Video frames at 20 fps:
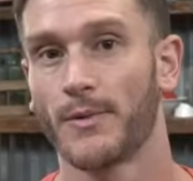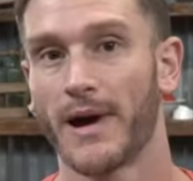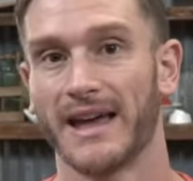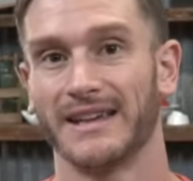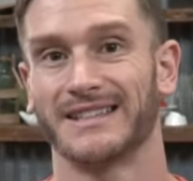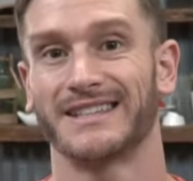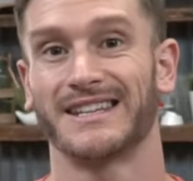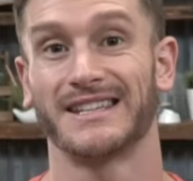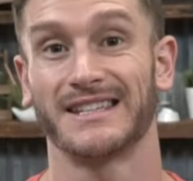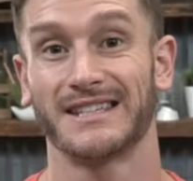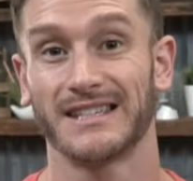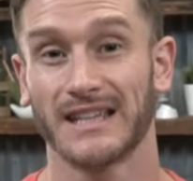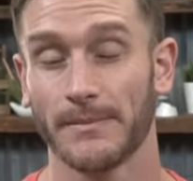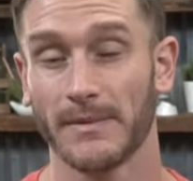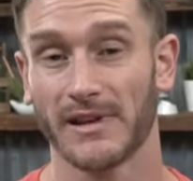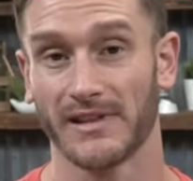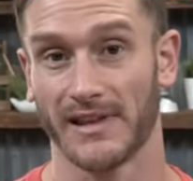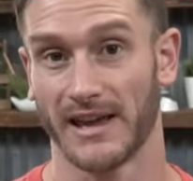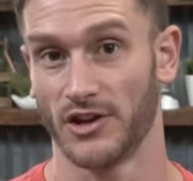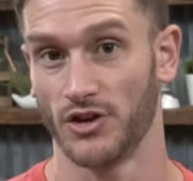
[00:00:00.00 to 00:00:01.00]
ways to
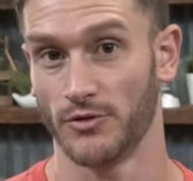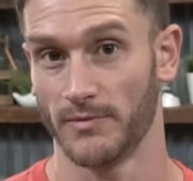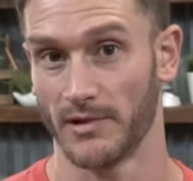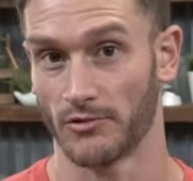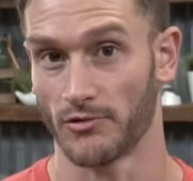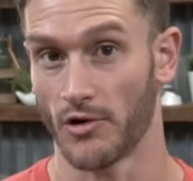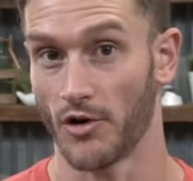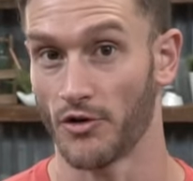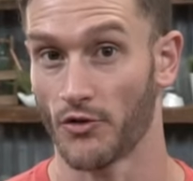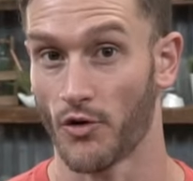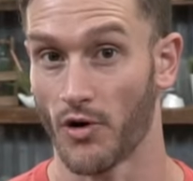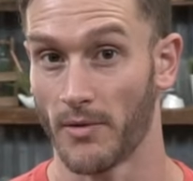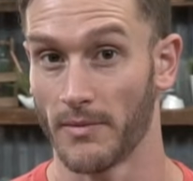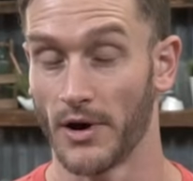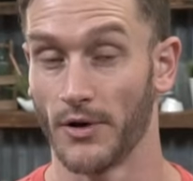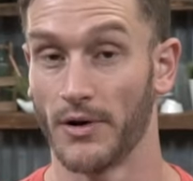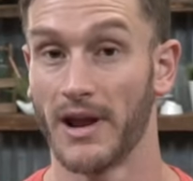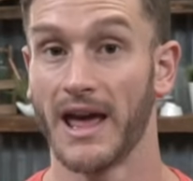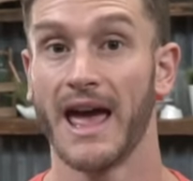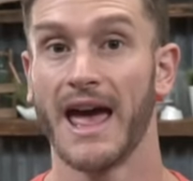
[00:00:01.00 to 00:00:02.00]
stimulate human growth
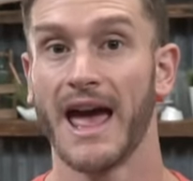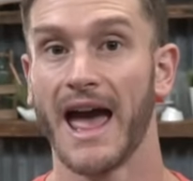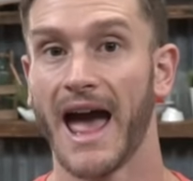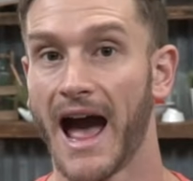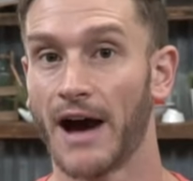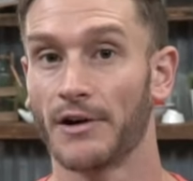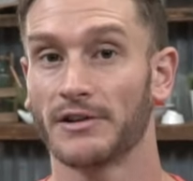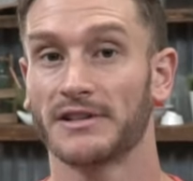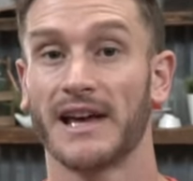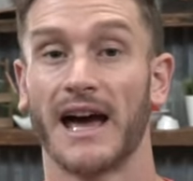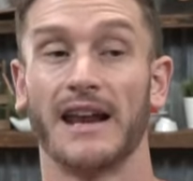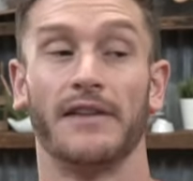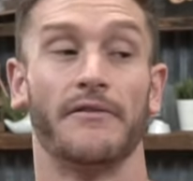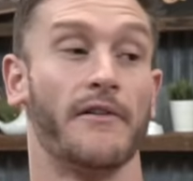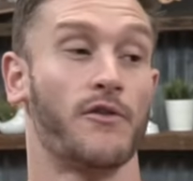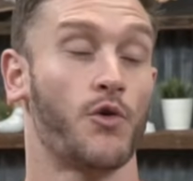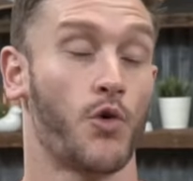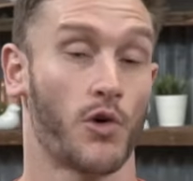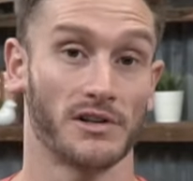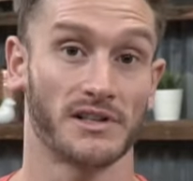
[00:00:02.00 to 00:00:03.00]
hormone outside
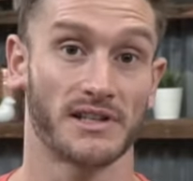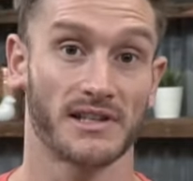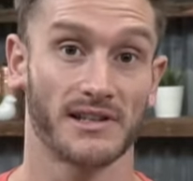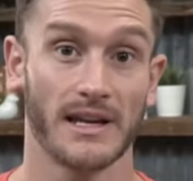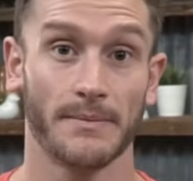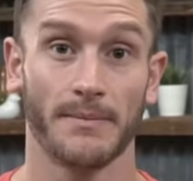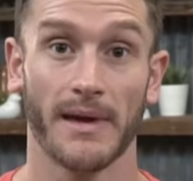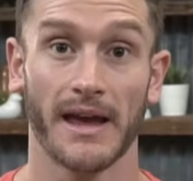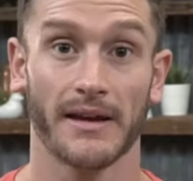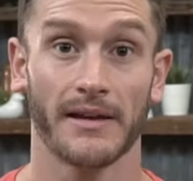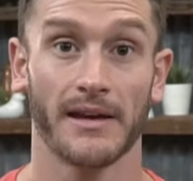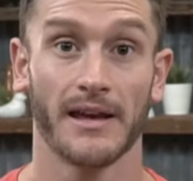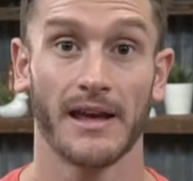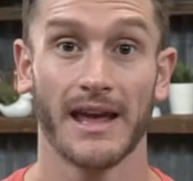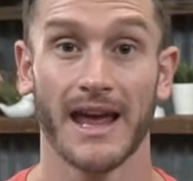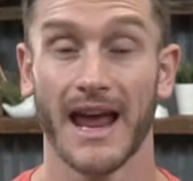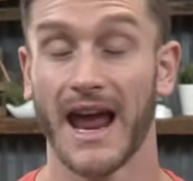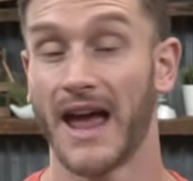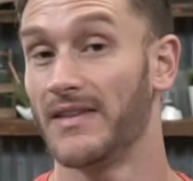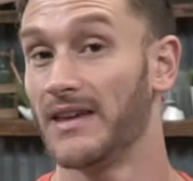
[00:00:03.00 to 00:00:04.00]
of course, sleeping
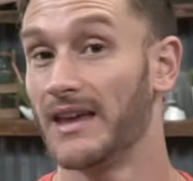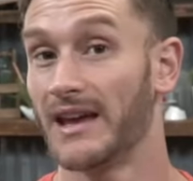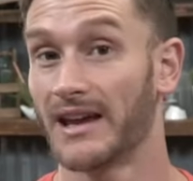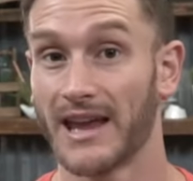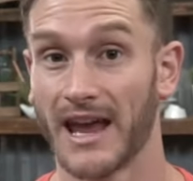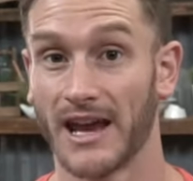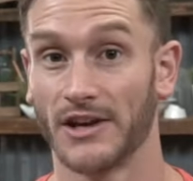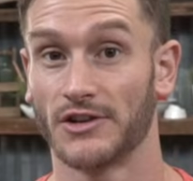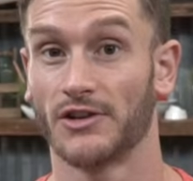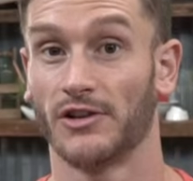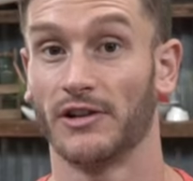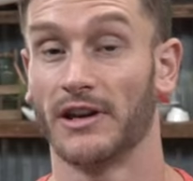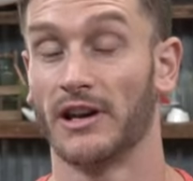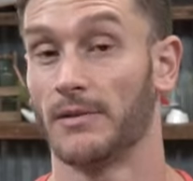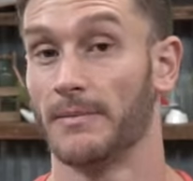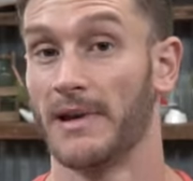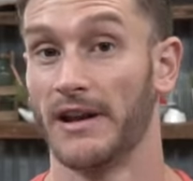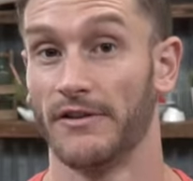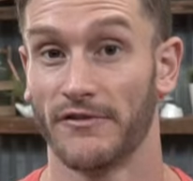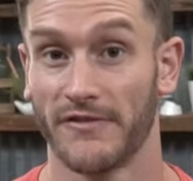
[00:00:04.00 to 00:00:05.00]
and the occasional
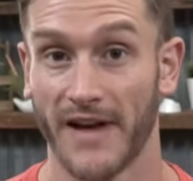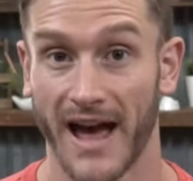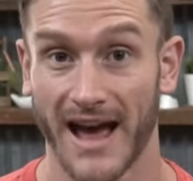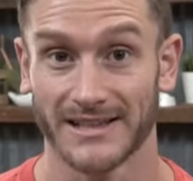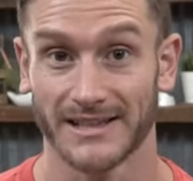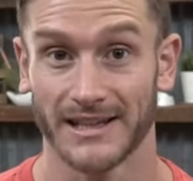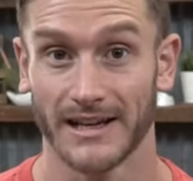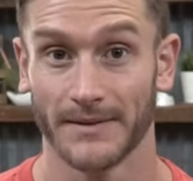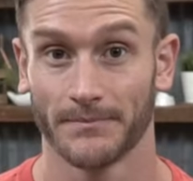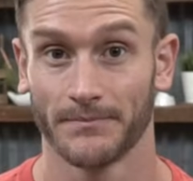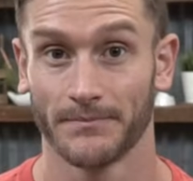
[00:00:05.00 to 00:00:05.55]
intermittent fasting.